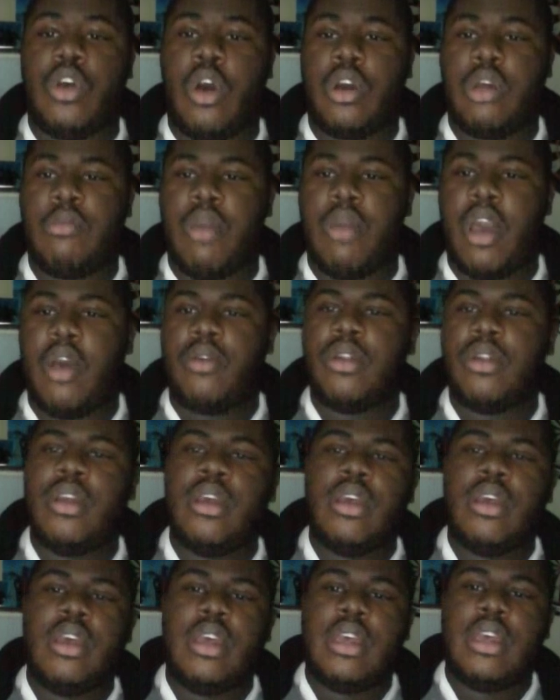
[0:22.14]
talk about,
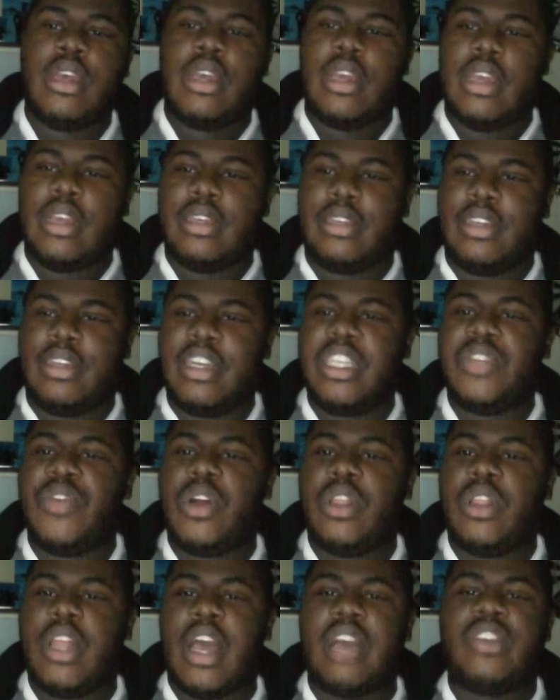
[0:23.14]
is Days
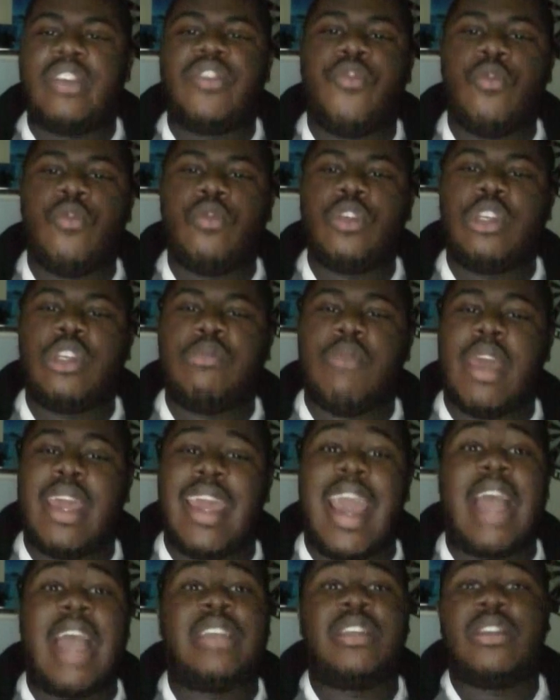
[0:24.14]
of Our Lives forced to
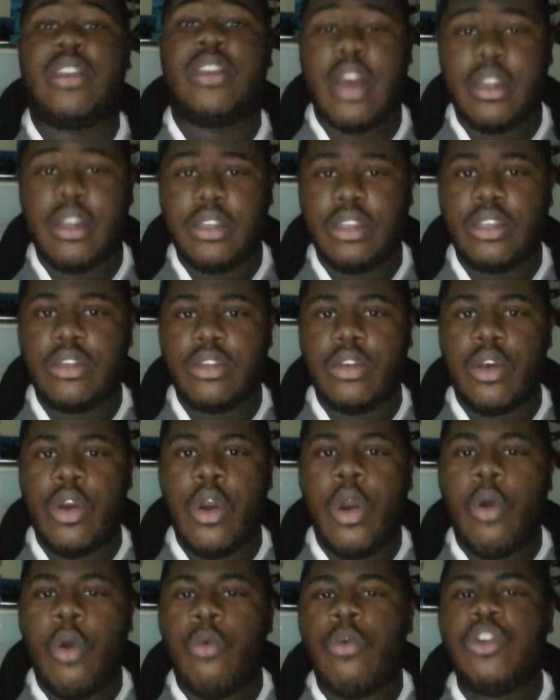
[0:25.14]
make casting cuts?
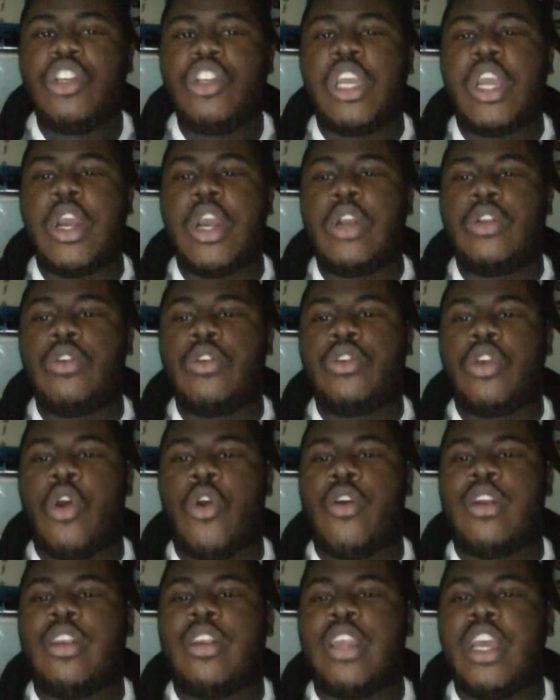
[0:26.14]
Which characters
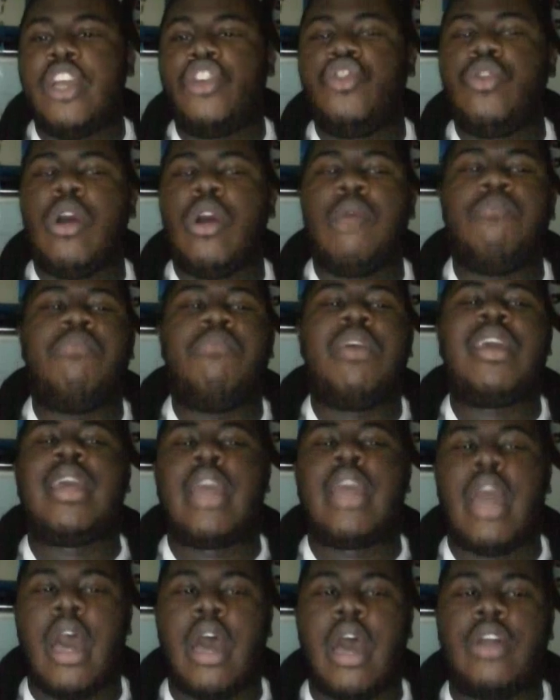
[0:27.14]
are in danger of
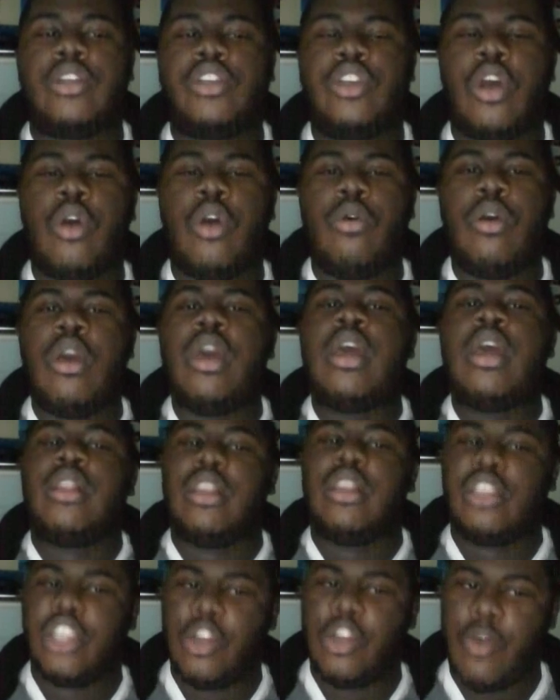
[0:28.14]
being cut? So,
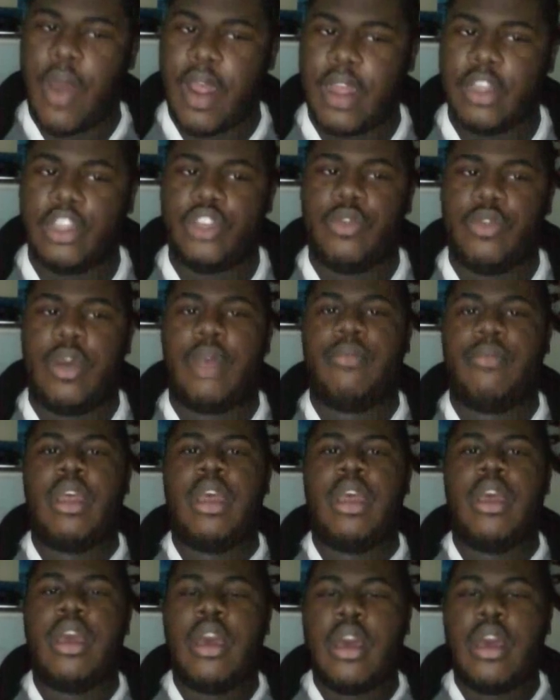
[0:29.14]
let's get right into it.
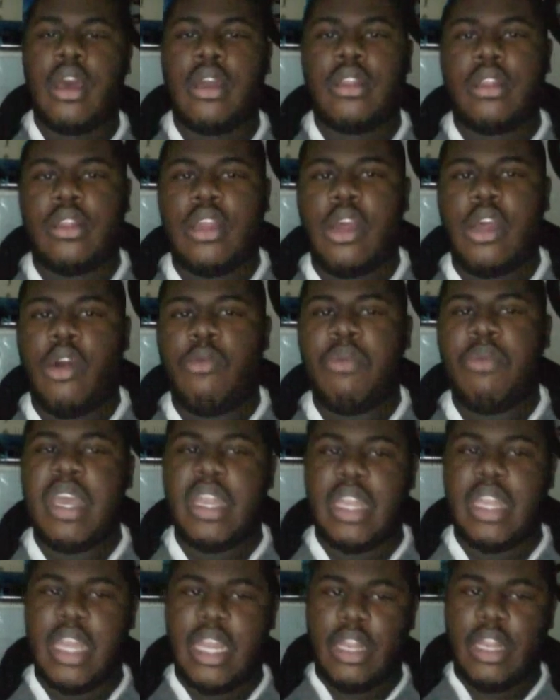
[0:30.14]
The link will
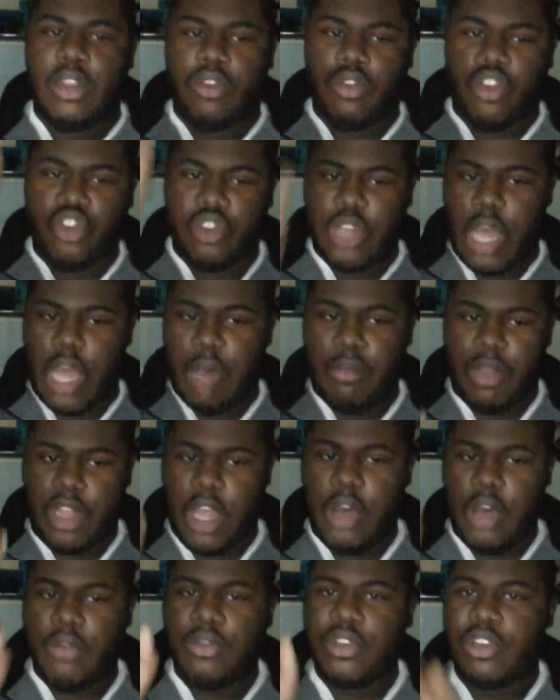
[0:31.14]
be in the description down
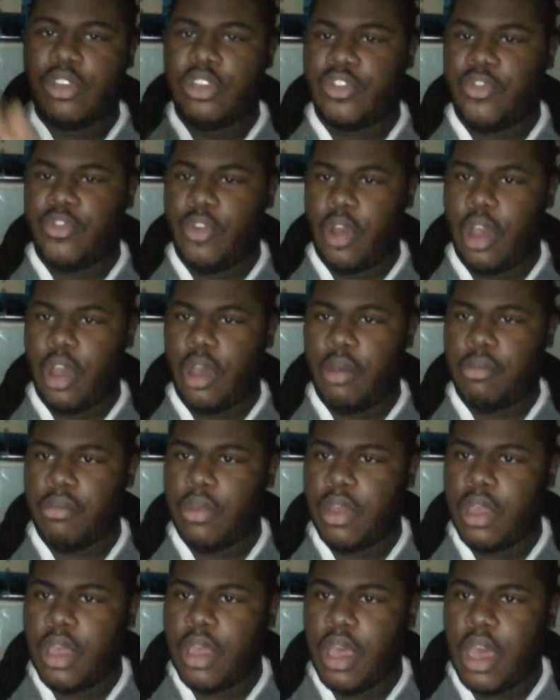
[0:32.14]
below. This is
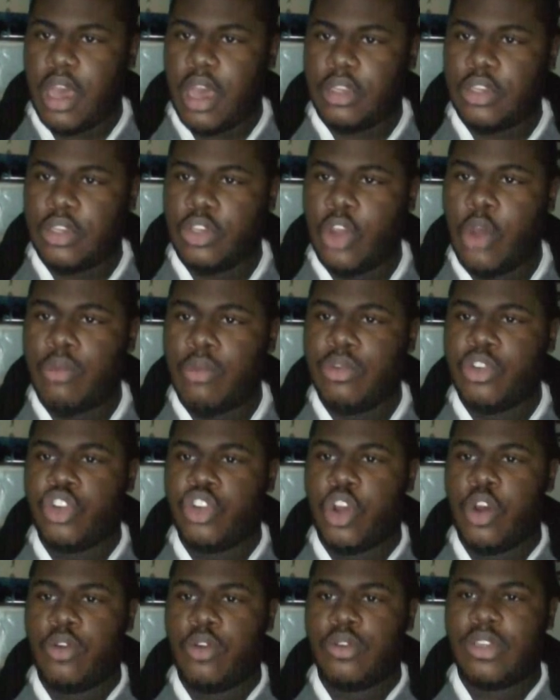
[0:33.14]
from
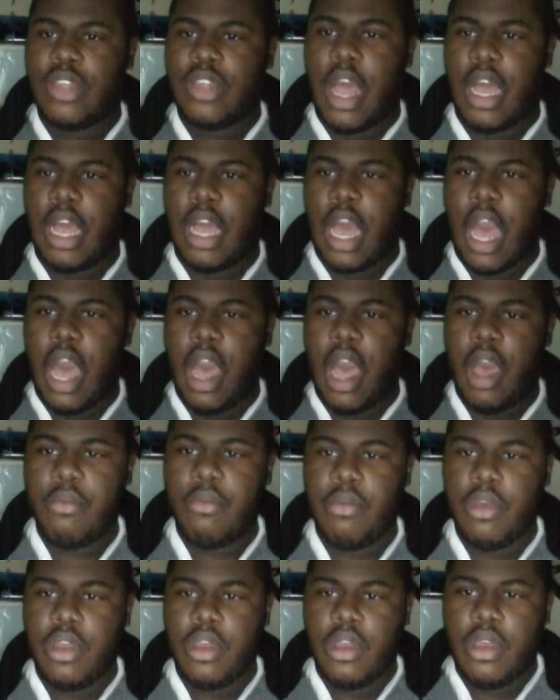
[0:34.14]

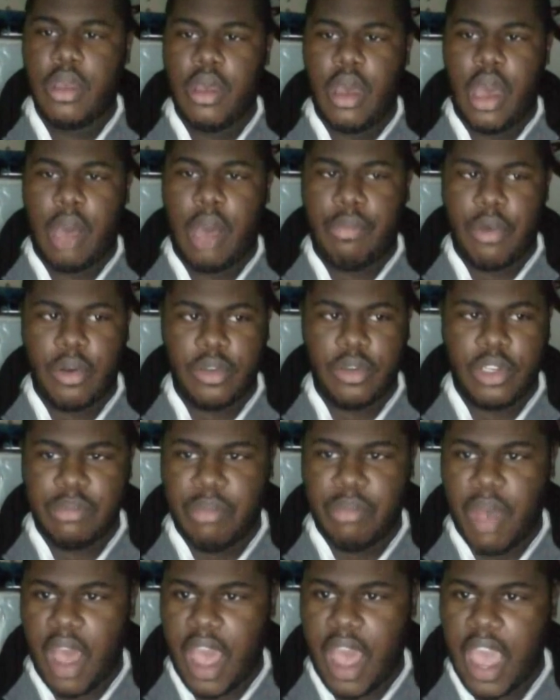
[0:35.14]
soapshows.com,
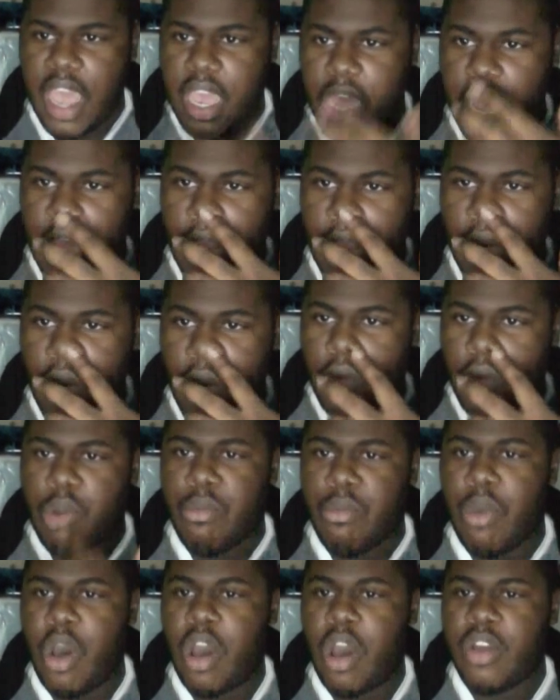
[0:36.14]
posted by
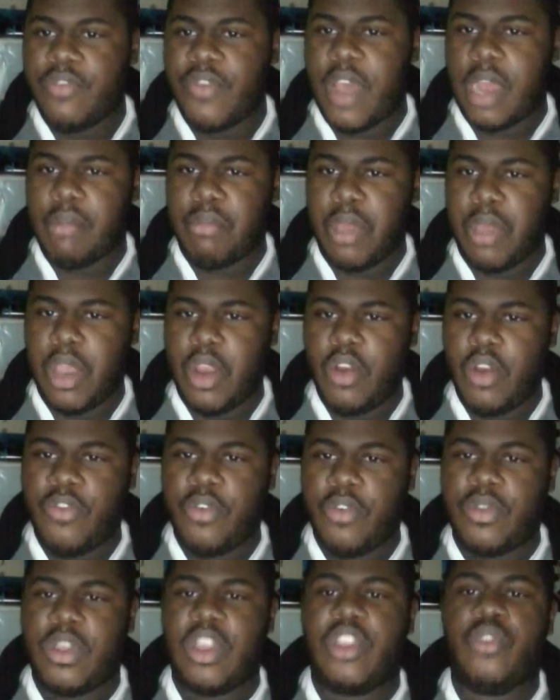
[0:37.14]
Ramon Van Meer
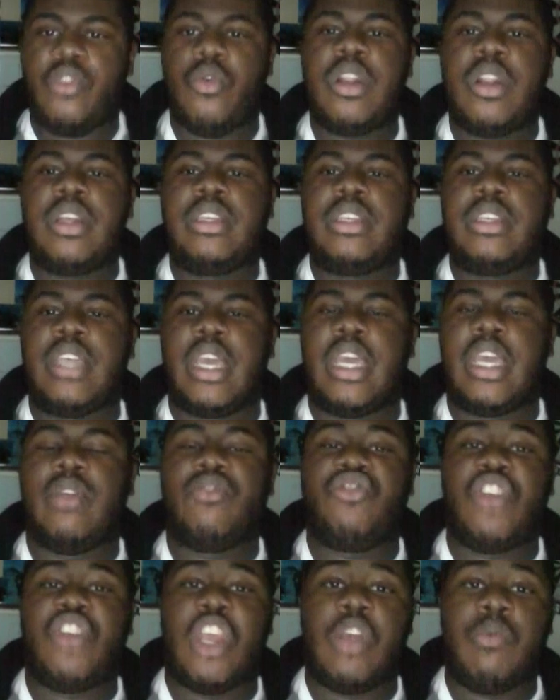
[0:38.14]
for the
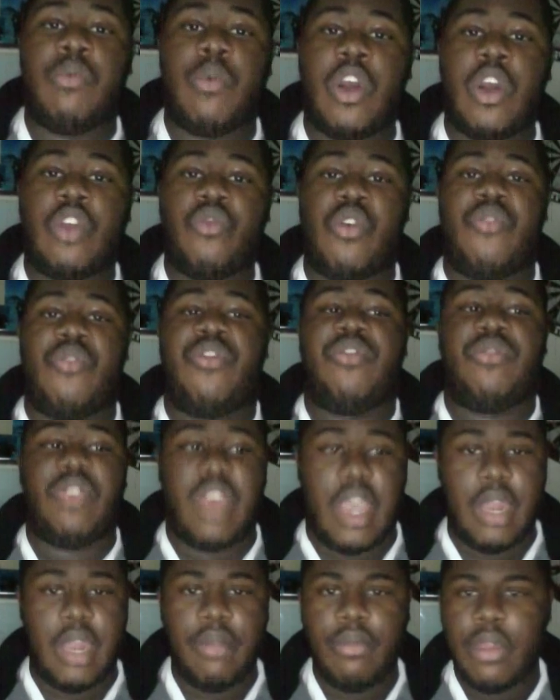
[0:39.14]
22nd of January
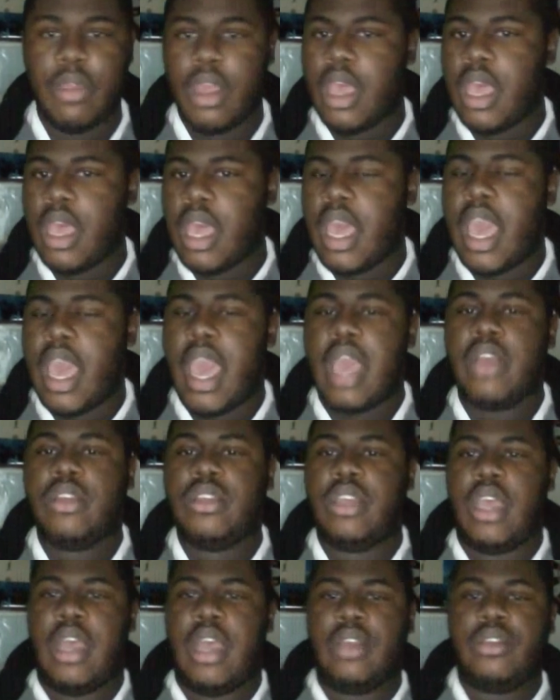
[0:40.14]
2015. And
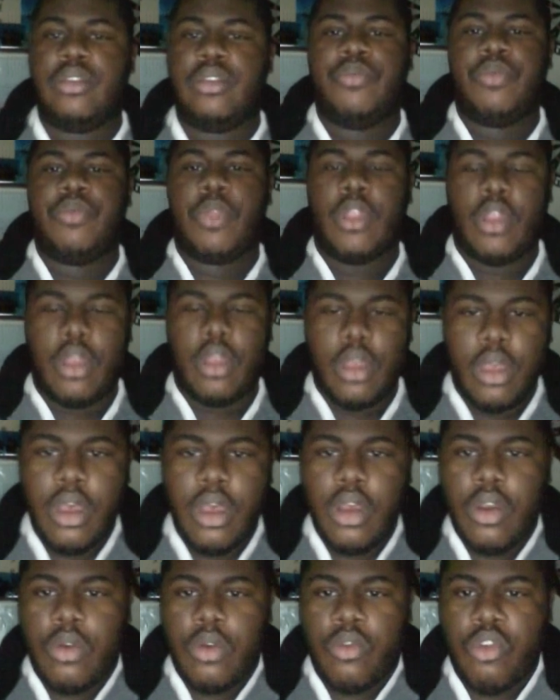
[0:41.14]
it says,
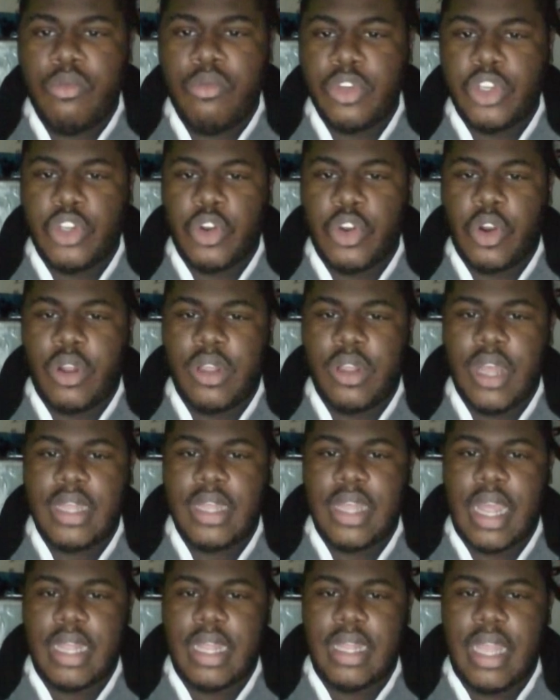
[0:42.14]
rumors
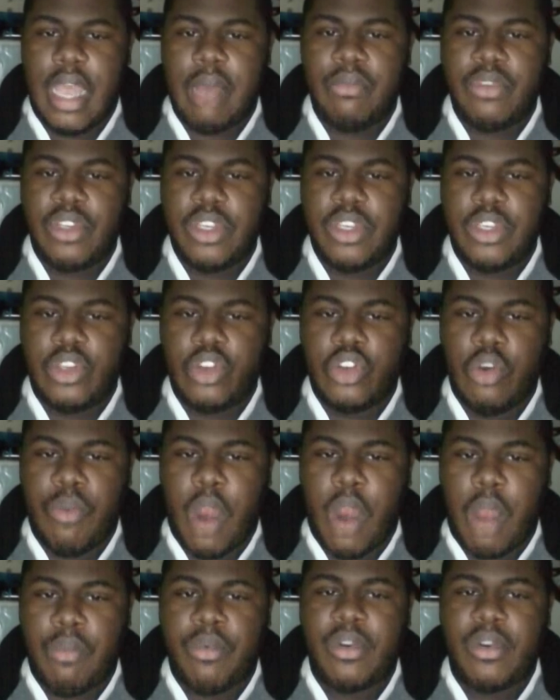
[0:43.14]
circulate that the NBC
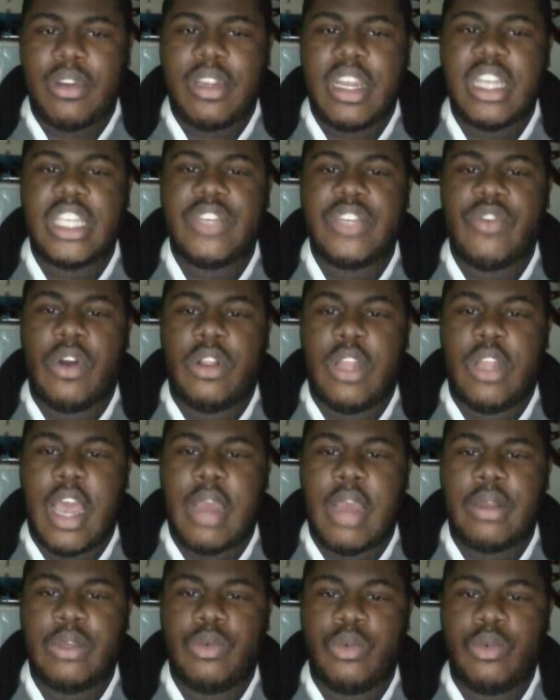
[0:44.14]
soap opera Days of Our
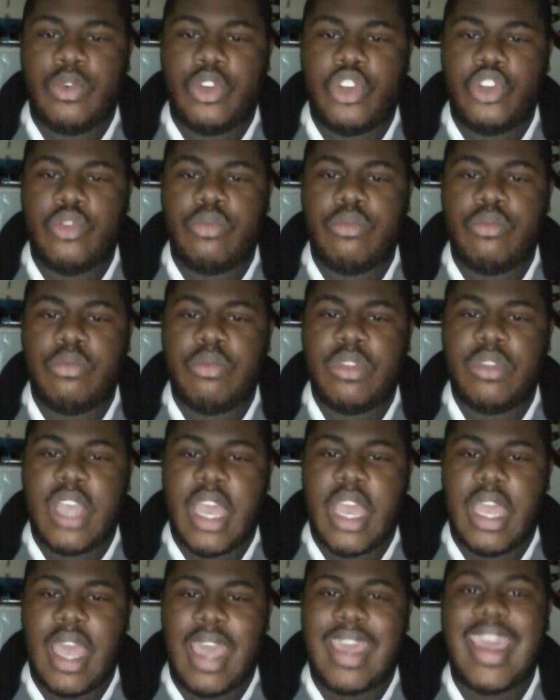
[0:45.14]
Lives will soon
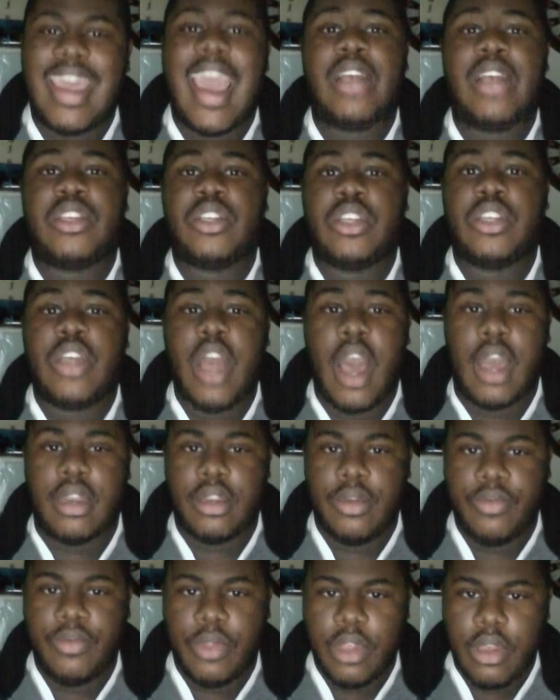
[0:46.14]
take a casting
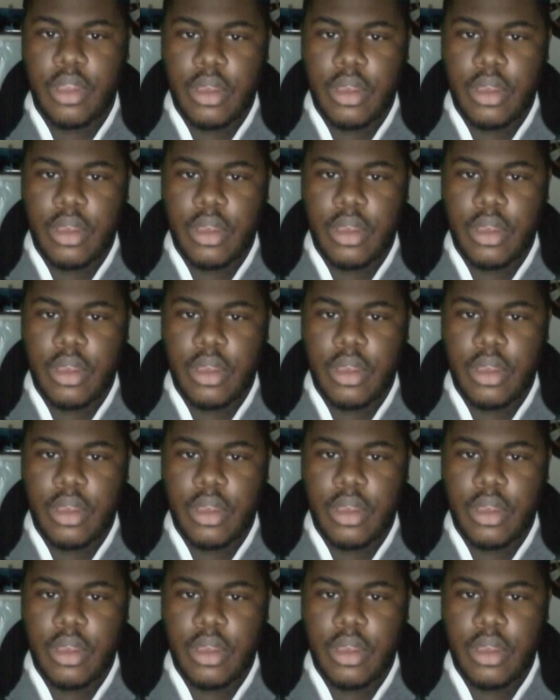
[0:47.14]
cut.